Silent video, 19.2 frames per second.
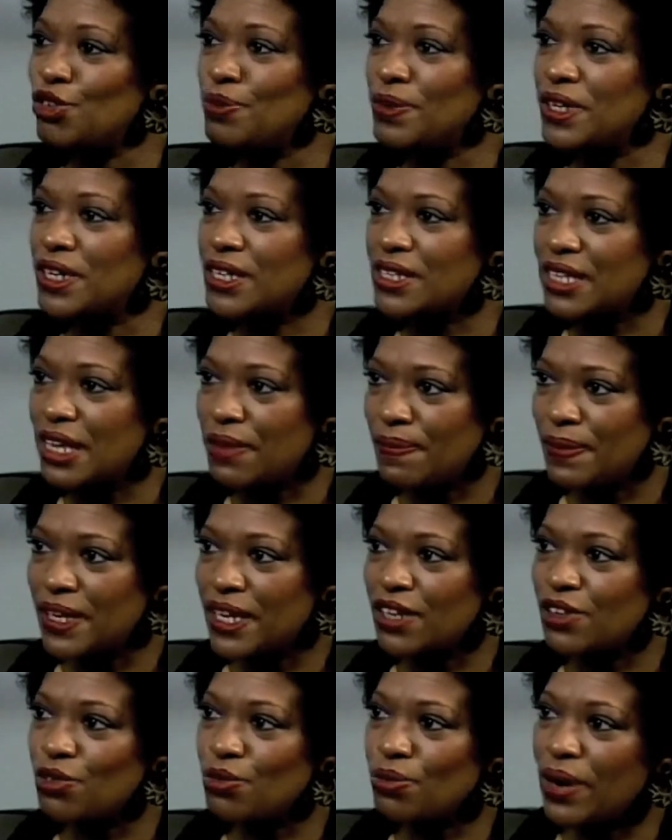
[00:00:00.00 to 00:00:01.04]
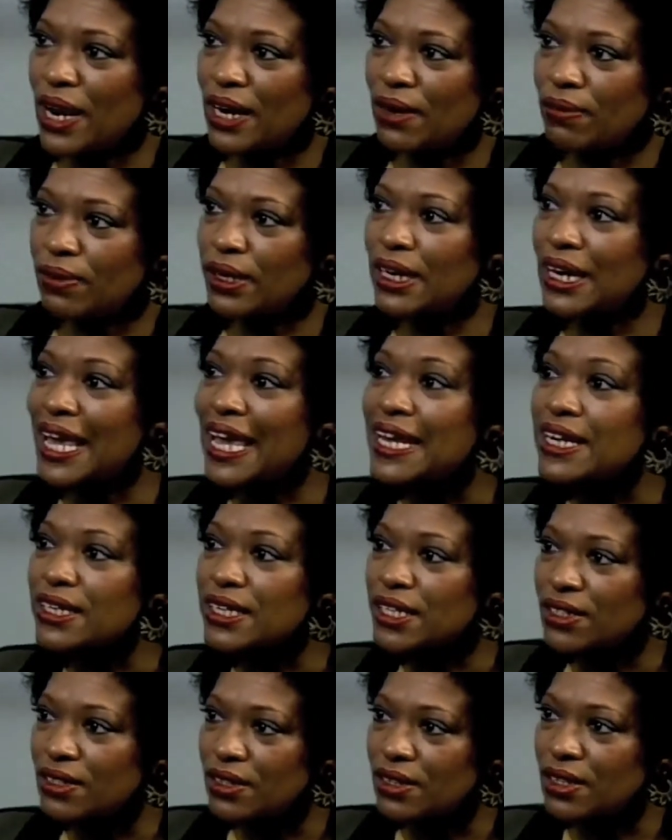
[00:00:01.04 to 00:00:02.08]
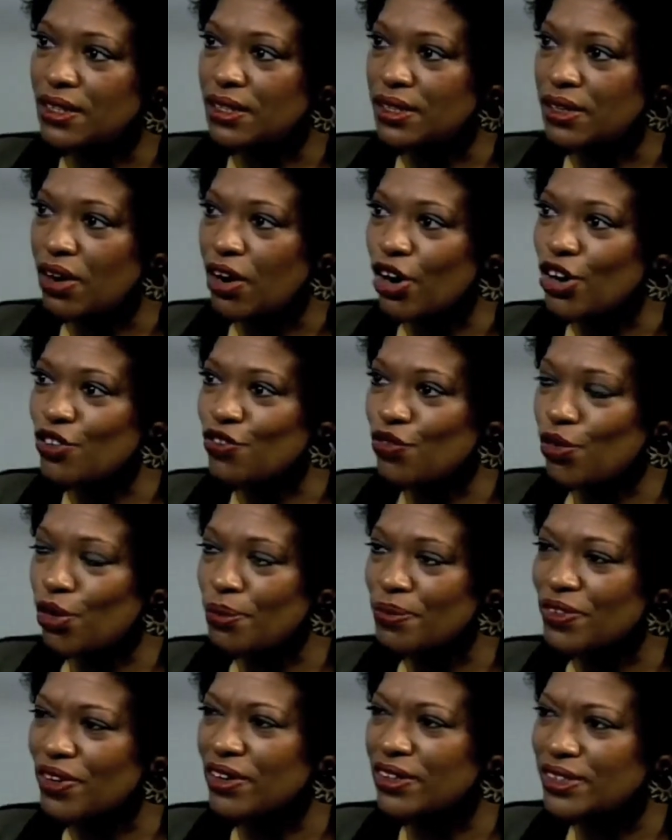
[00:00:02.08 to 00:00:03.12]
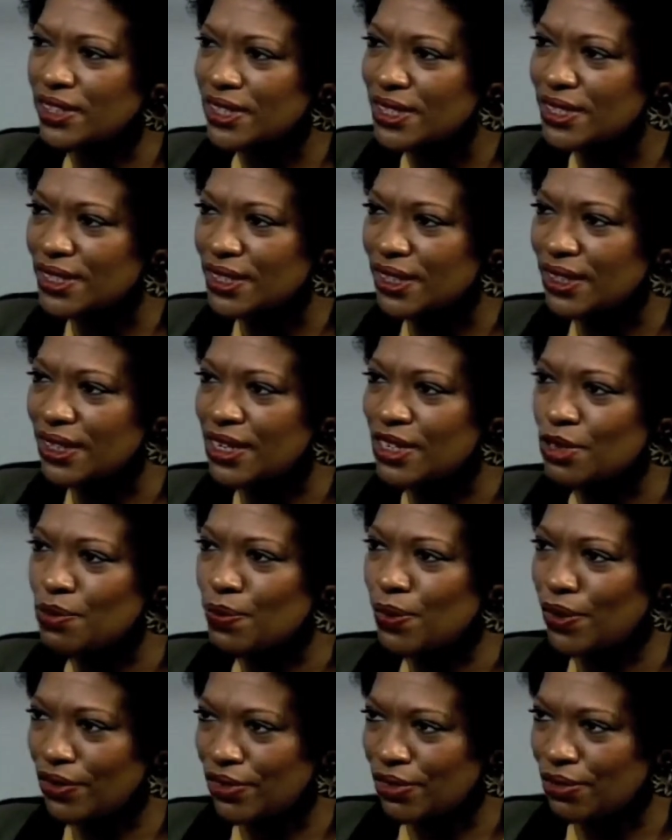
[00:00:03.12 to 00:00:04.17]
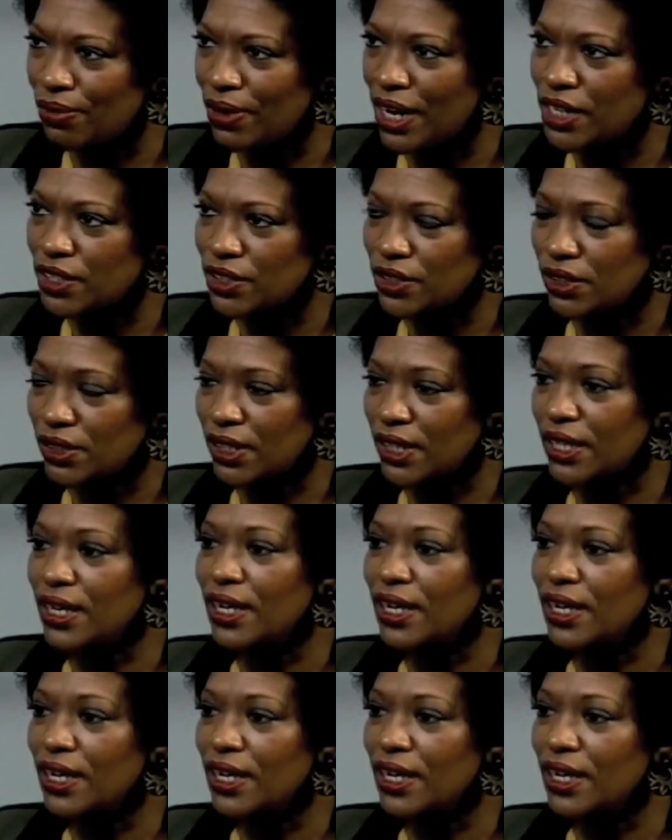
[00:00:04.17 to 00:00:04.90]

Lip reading: because they begin to relate the art forms artistically as opposed to rationally.